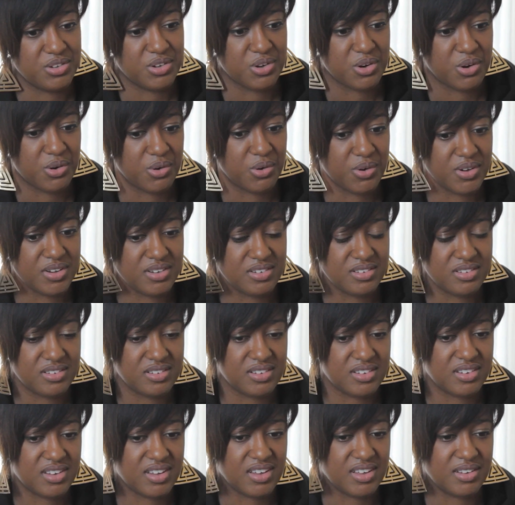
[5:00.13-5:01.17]
know,
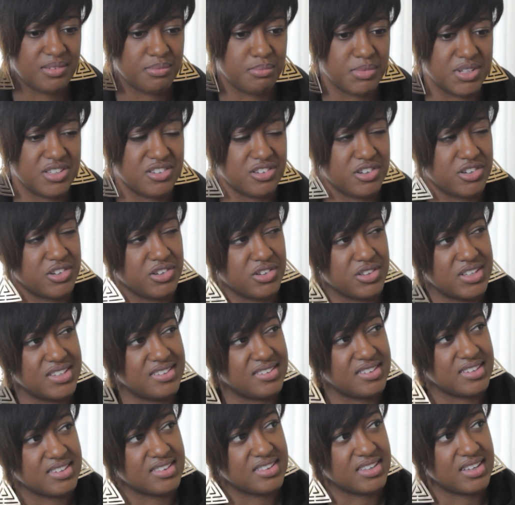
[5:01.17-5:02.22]
and
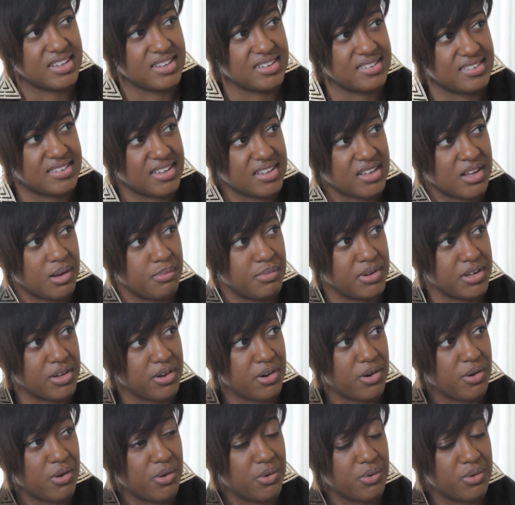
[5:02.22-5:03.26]
materialistic things that come and
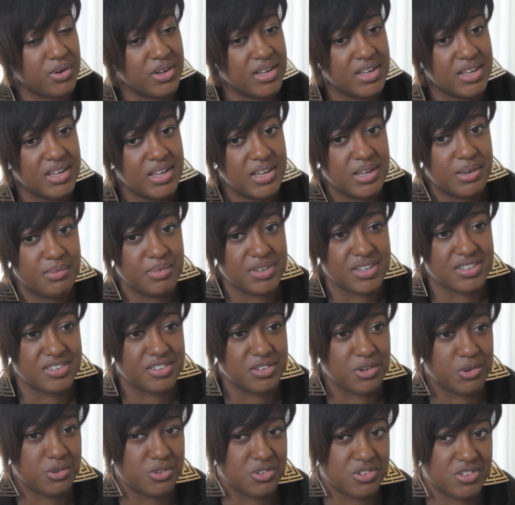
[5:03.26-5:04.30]
go, because
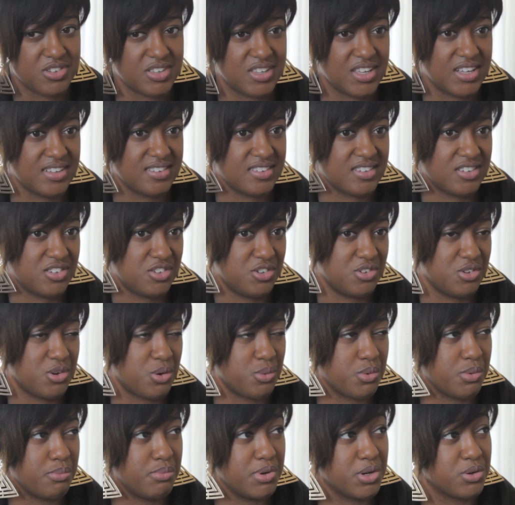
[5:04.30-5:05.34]
those are the things that, you know,
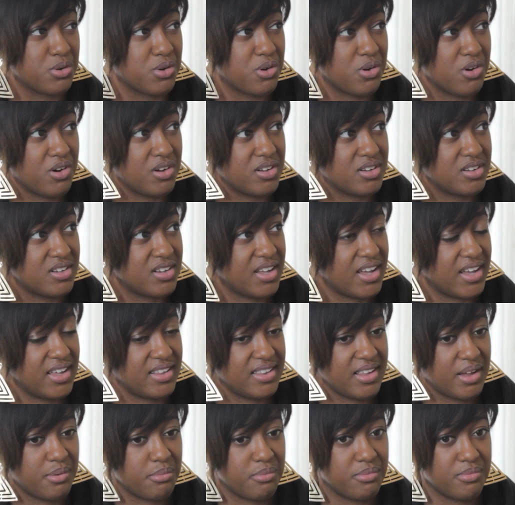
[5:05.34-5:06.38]
we're built on
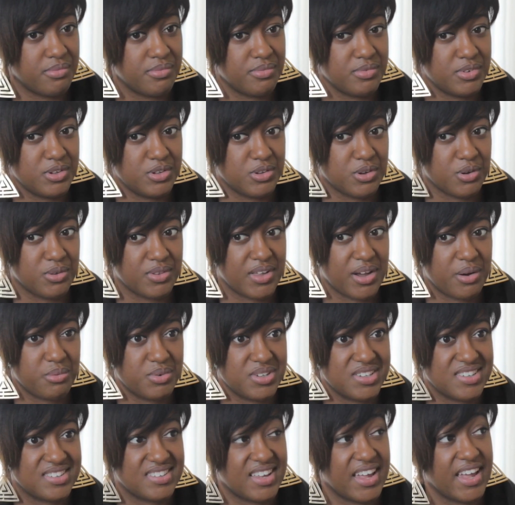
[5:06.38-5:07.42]
and that, you know, that
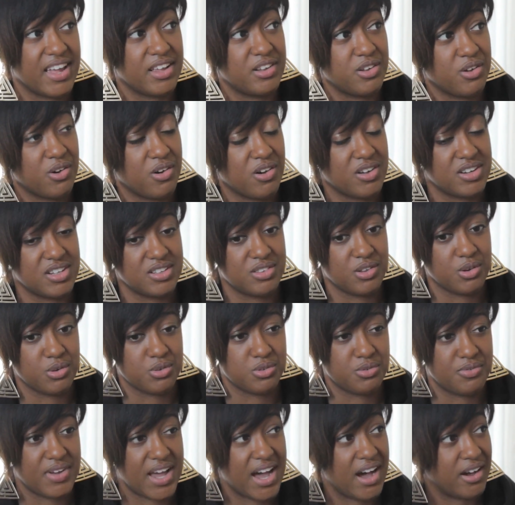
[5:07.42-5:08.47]
we stand on and
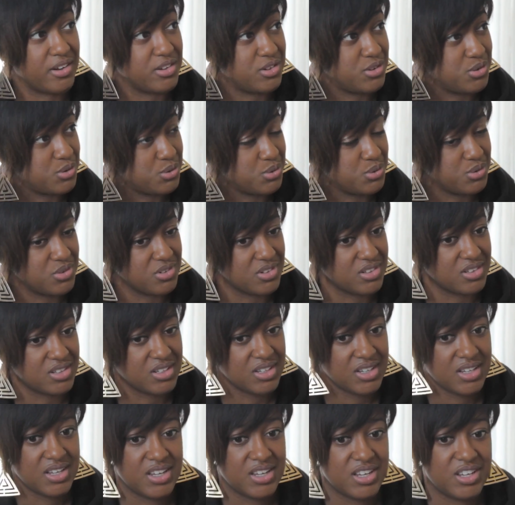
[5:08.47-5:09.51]
those values and,
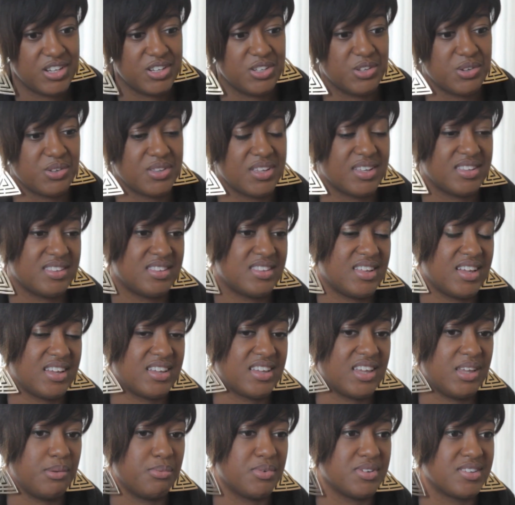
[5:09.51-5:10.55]
you know, that they
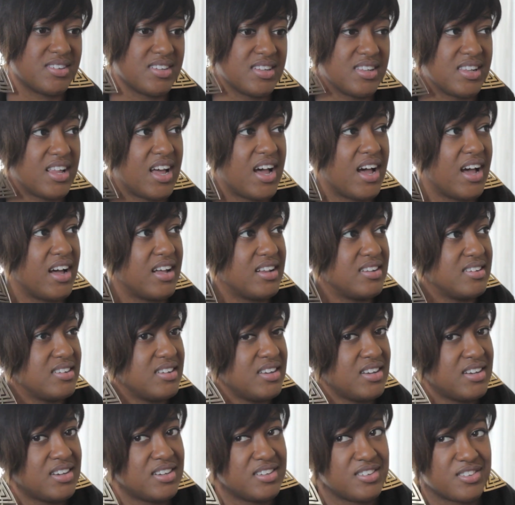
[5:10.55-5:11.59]
keep us in line.
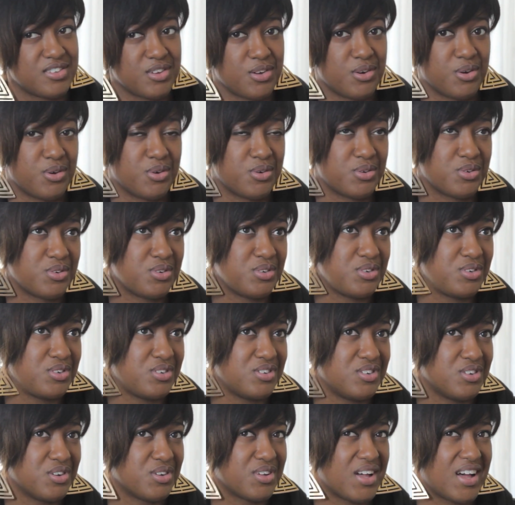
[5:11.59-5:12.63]
So,
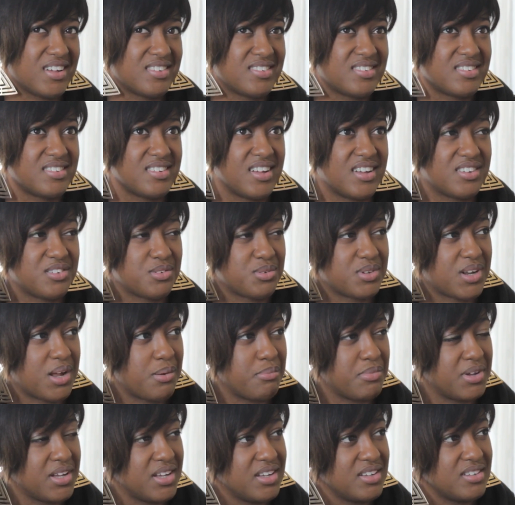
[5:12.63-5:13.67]
you know, that's what I
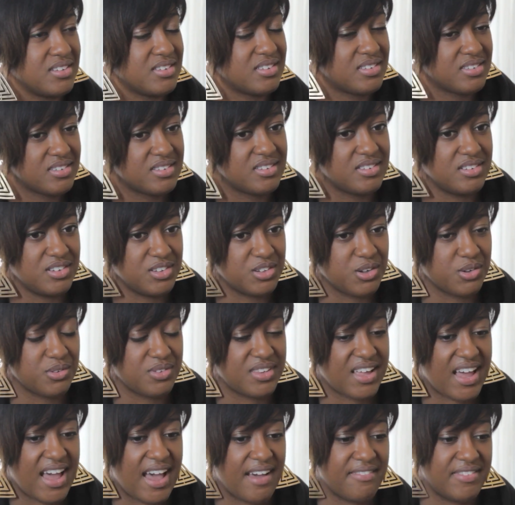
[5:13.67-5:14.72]
mean.
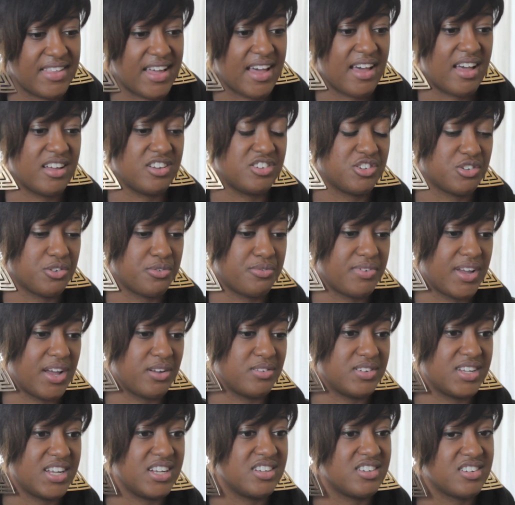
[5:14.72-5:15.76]
to have that as your
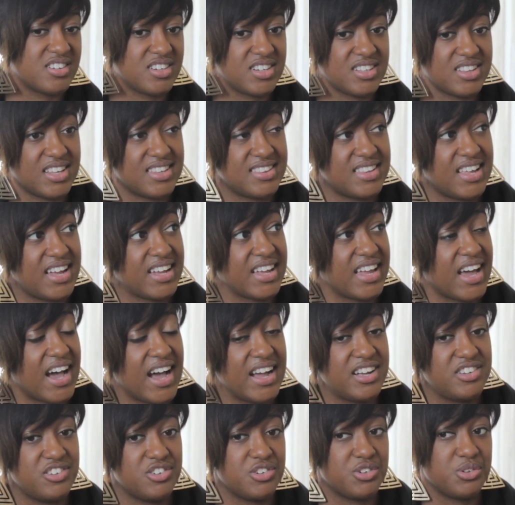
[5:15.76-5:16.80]
foundation and let that
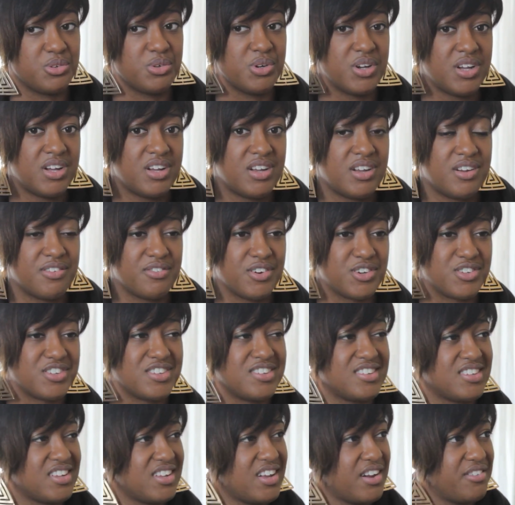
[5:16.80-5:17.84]
guide you
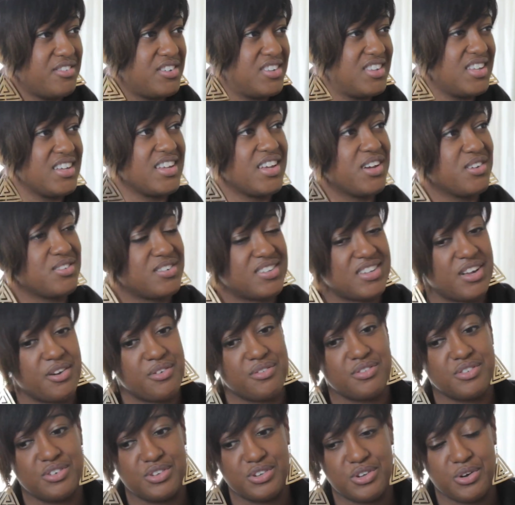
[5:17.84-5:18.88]
versus everything else that,
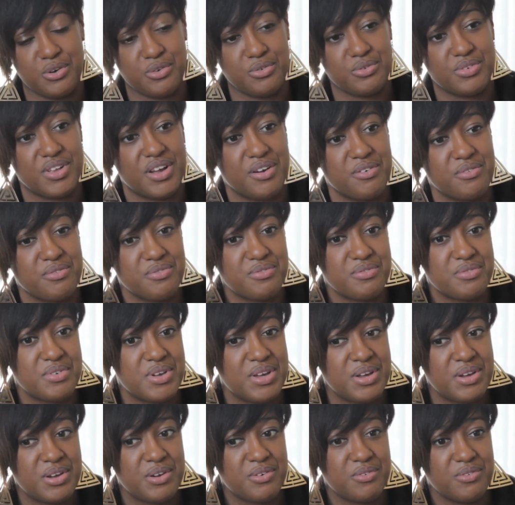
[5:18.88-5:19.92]
that
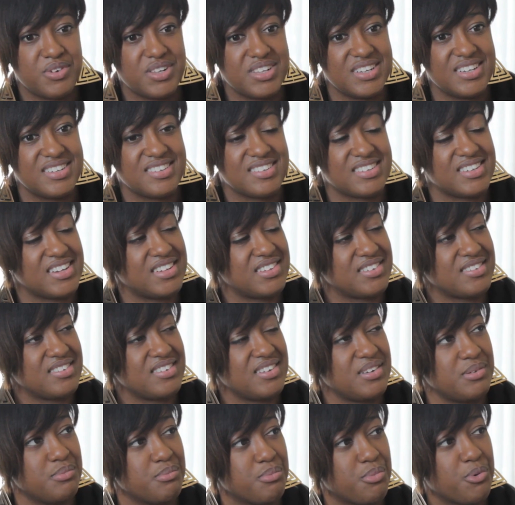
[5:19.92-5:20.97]
really isn't as
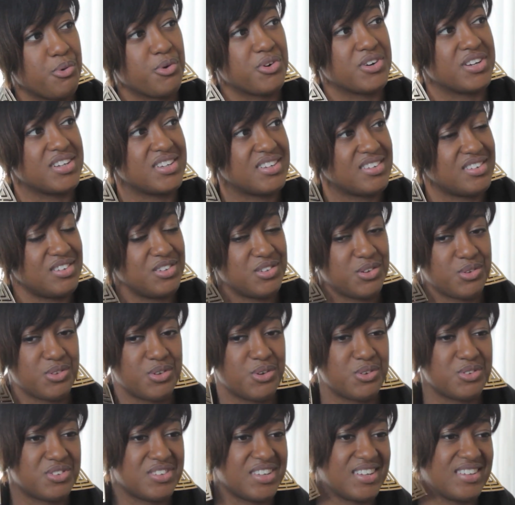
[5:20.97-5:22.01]
important.
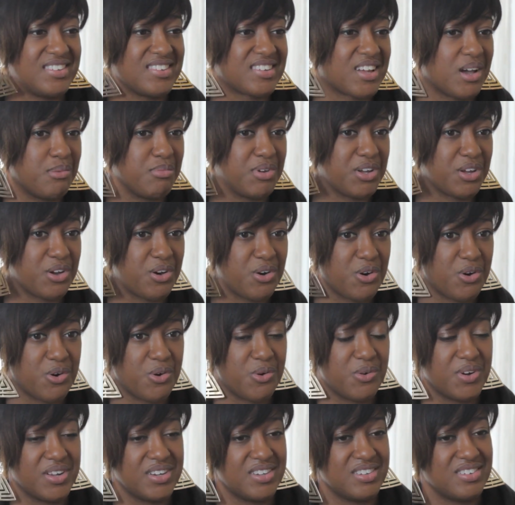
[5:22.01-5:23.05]
Those things come and
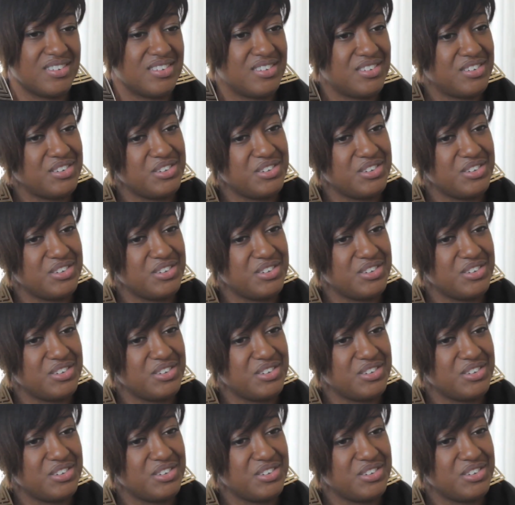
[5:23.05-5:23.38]
go, and,